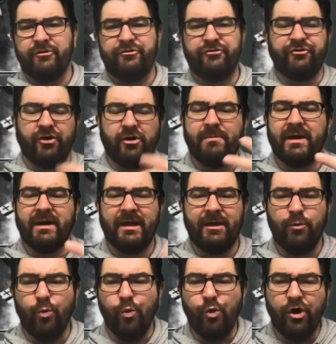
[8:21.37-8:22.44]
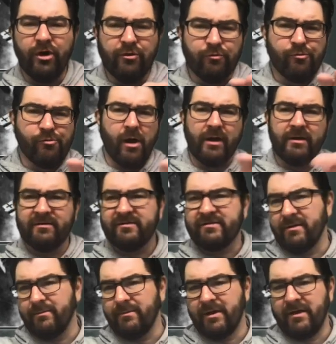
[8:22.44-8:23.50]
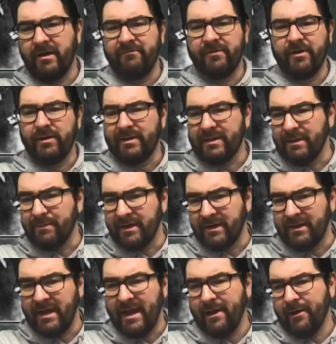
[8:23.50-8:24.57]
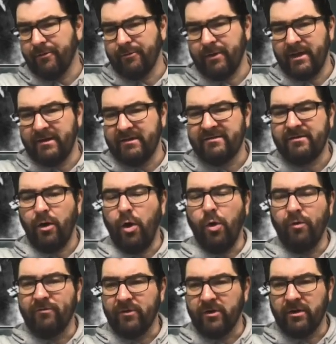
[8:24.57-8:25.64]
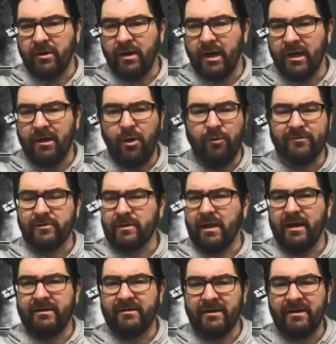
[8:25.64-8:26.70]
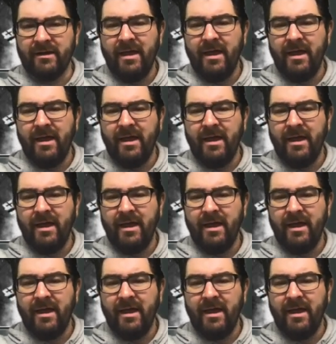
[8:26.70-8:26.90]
Germany would run some very limited air raids over London,